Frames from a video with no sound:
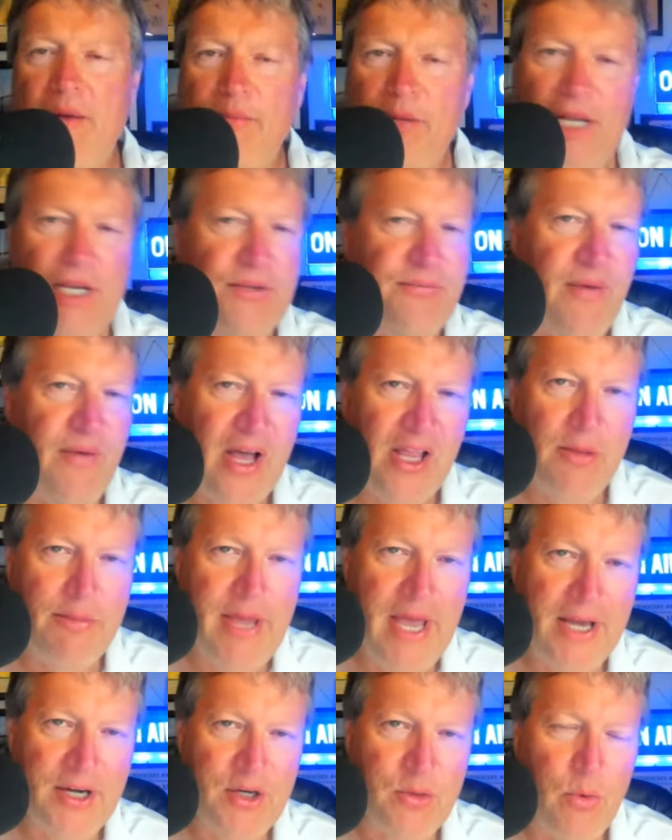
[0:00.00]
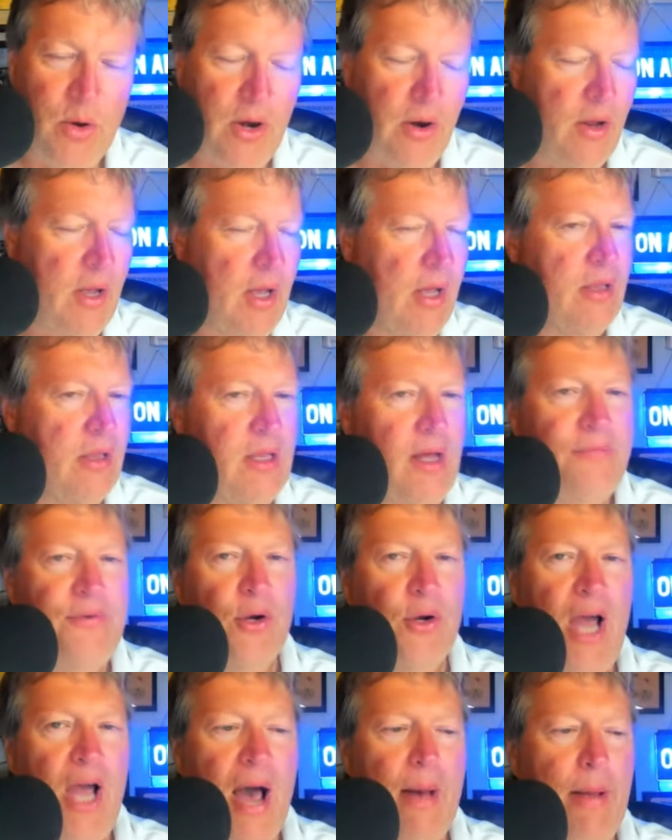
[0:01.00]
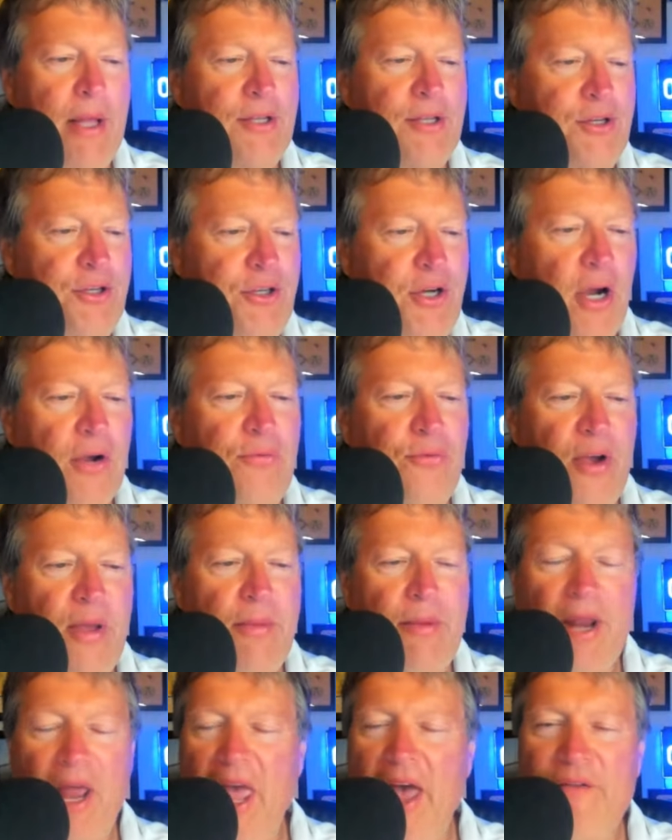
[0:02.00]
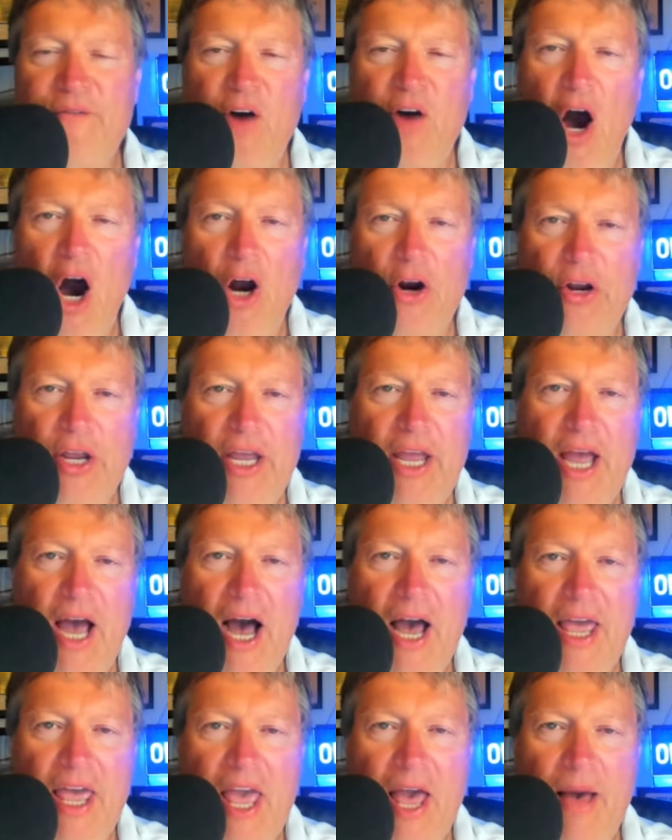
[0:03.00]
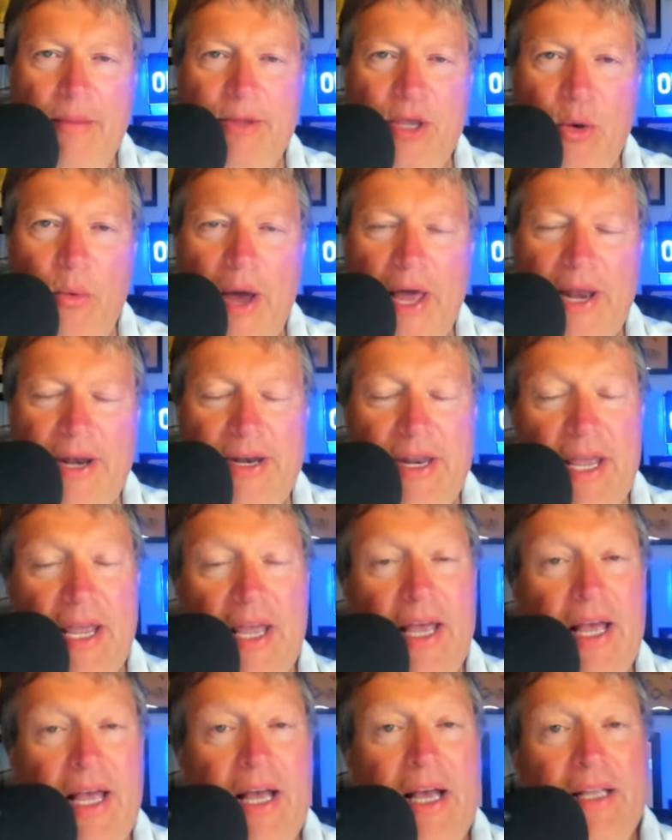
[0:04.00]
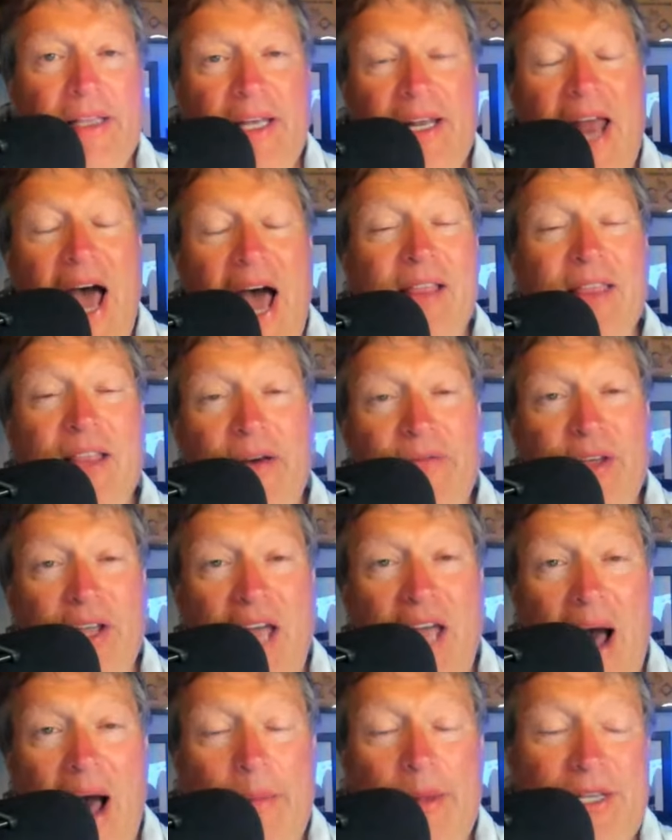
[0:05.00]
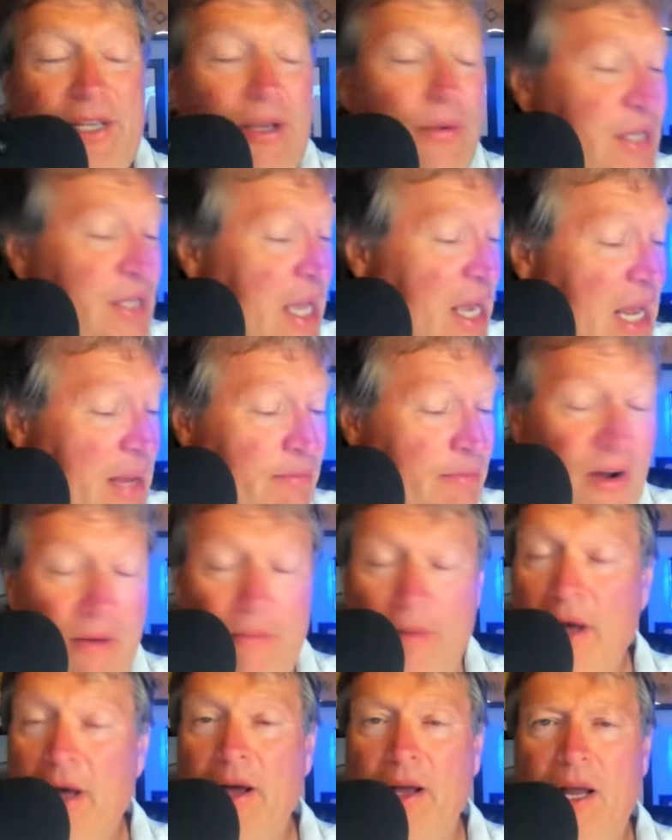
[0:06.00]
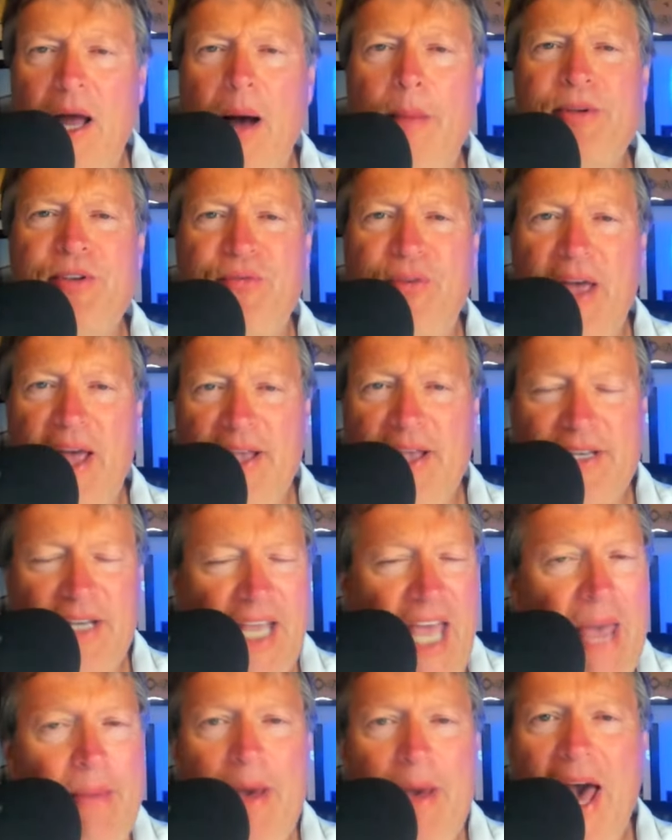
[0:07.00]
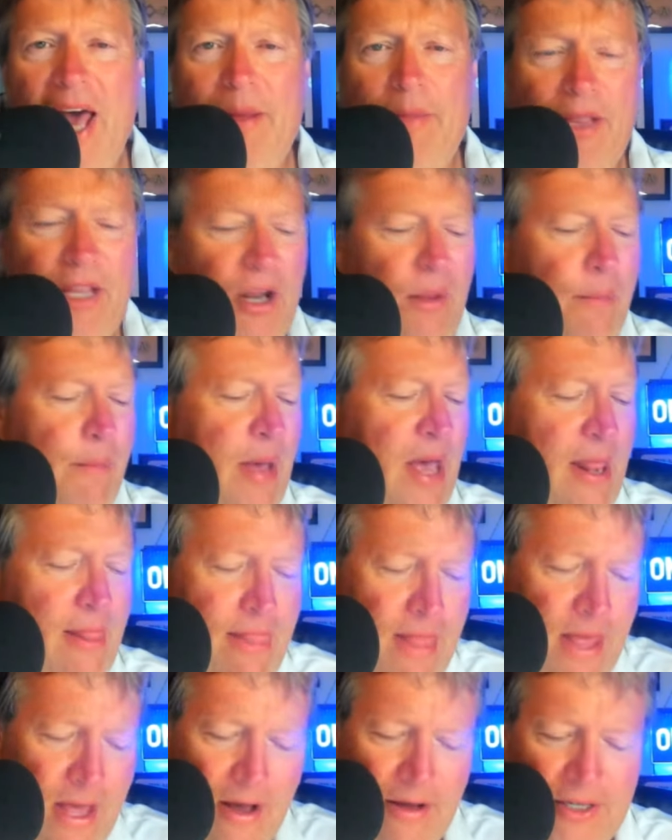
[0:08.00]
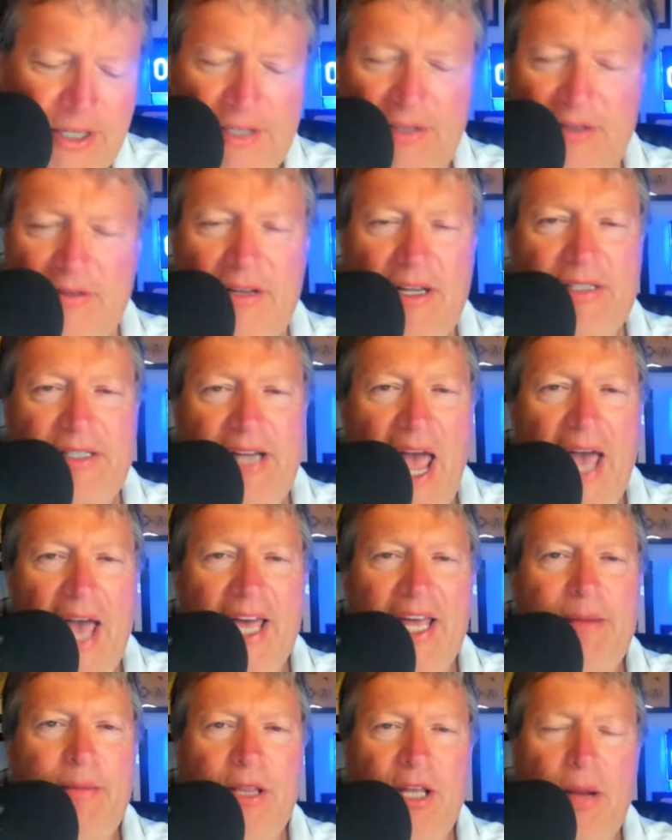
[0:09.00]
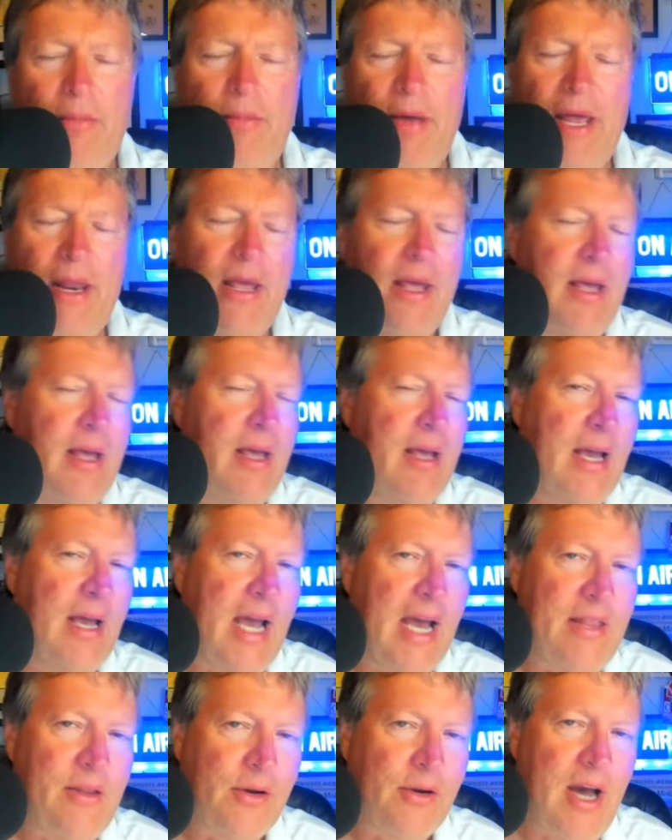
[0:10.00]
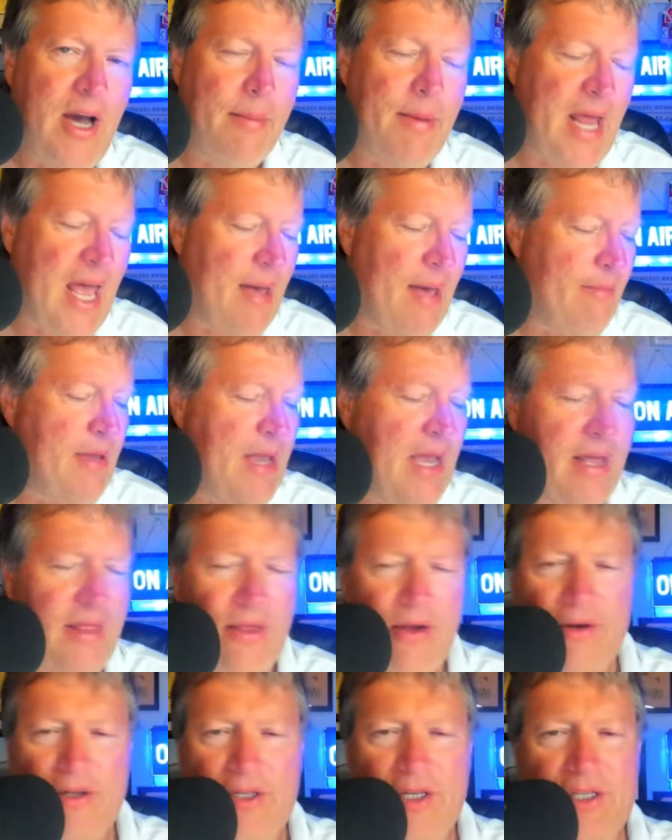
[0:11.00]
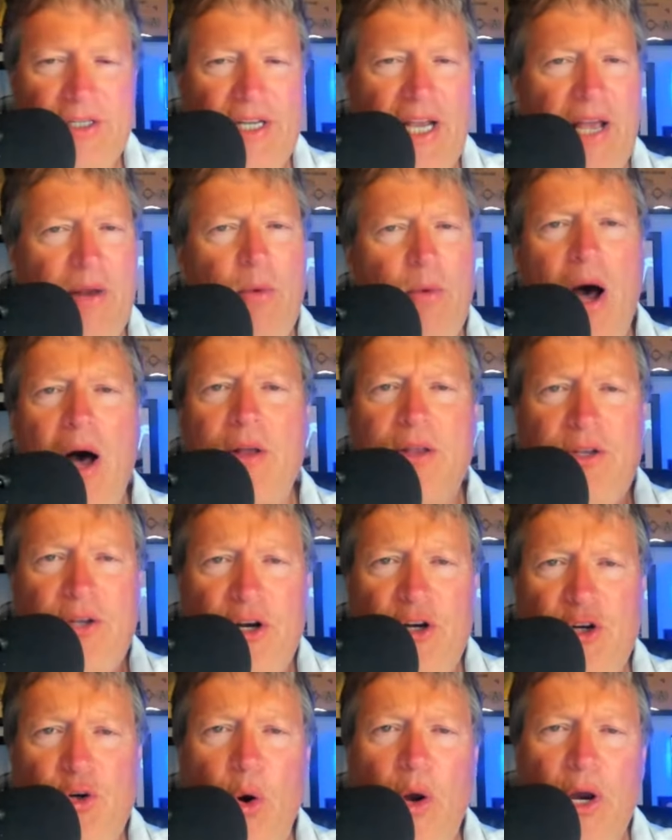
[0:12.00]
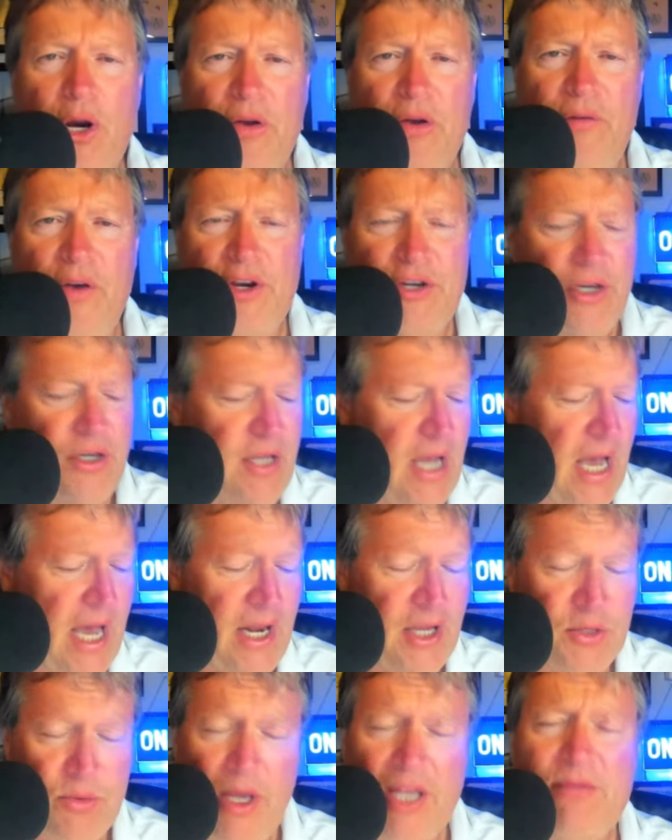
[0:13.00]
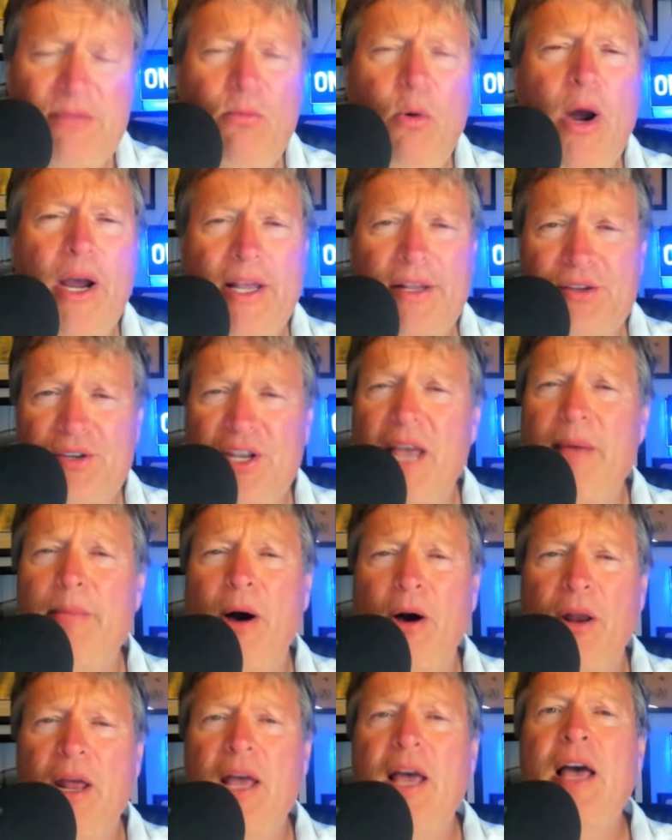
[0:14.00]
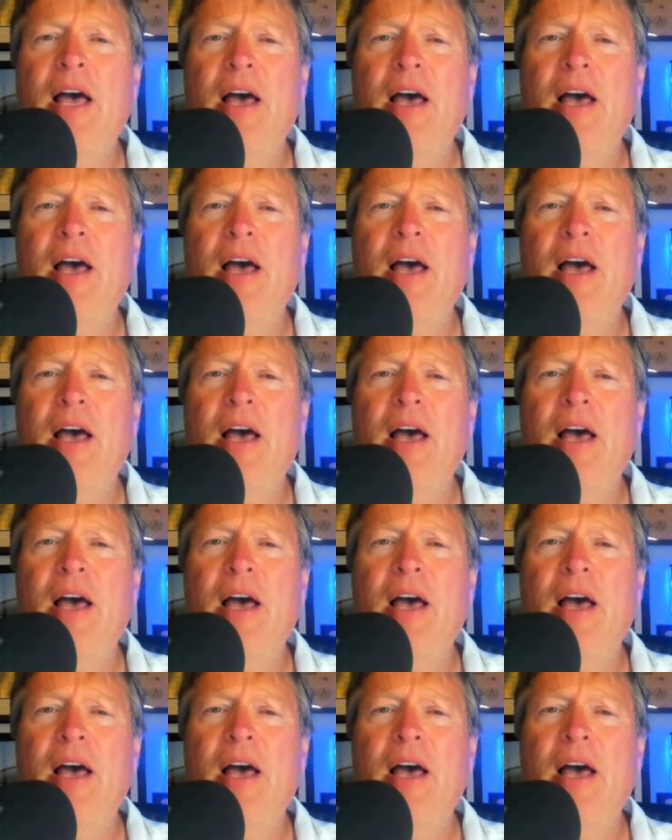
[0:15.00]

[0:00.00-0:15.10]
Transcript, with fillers: please follow me on twitter love your comments chuck freimund f-r-e-i-m-u-n-d did not love the comments i was getting from cubs fans it came at him a little bit you know just uh, tagging them a little bit and they're coming at me and they're just saying well enjoy your division titles well that's more i can say about